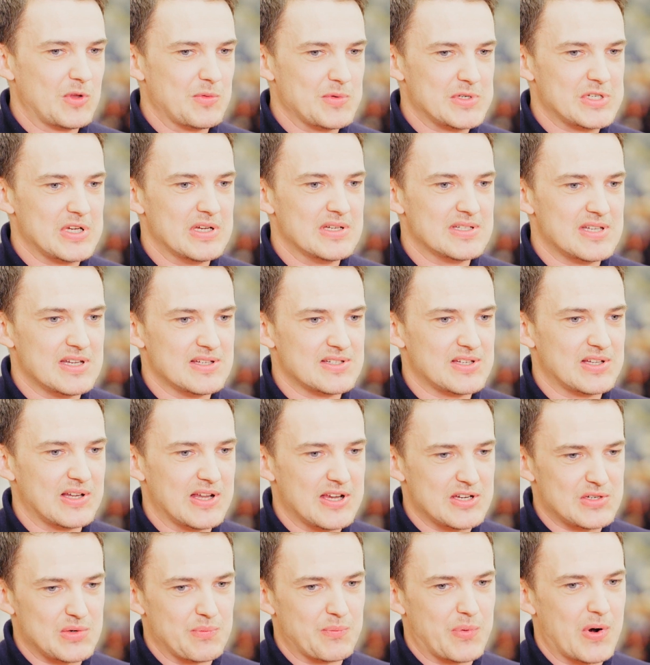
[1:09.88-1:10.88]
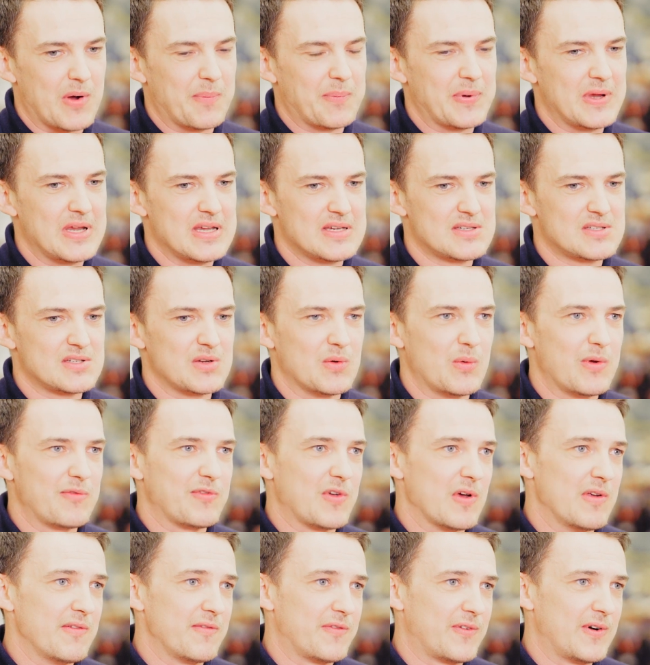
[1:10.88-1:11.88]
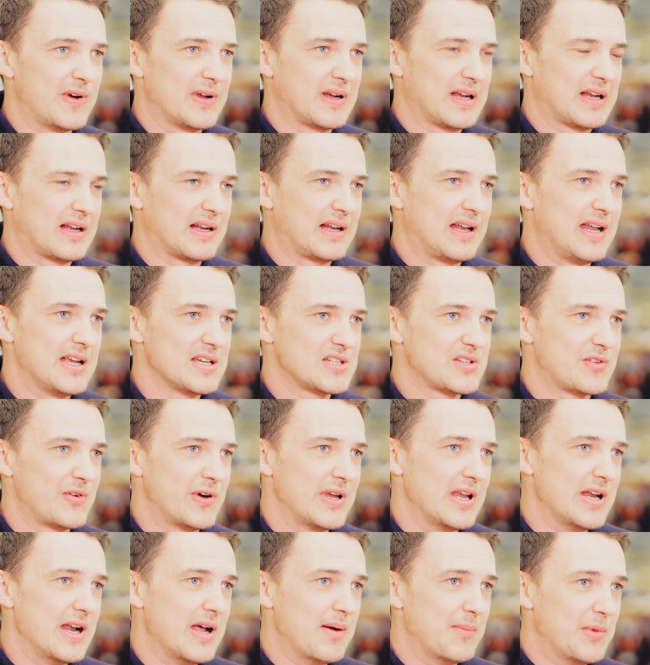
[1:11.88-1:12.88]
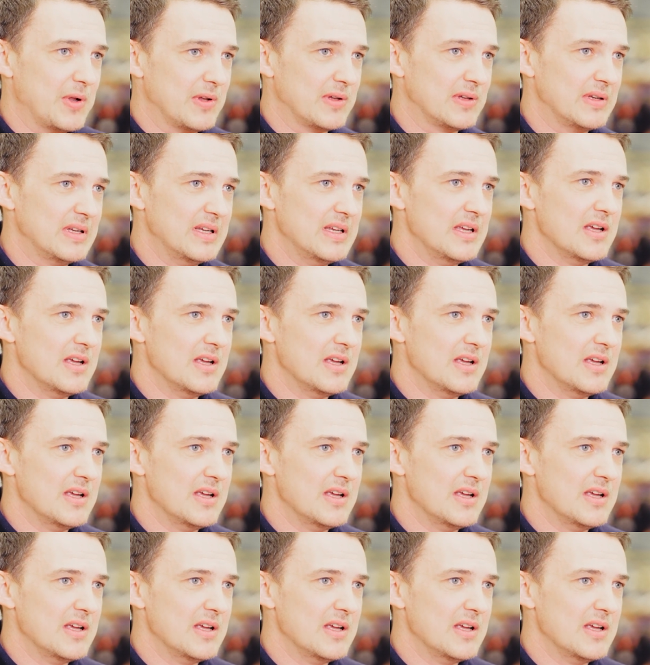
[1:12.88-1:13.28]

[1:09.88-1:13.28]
the machine's insulation properties. So we've gone for a class three enamel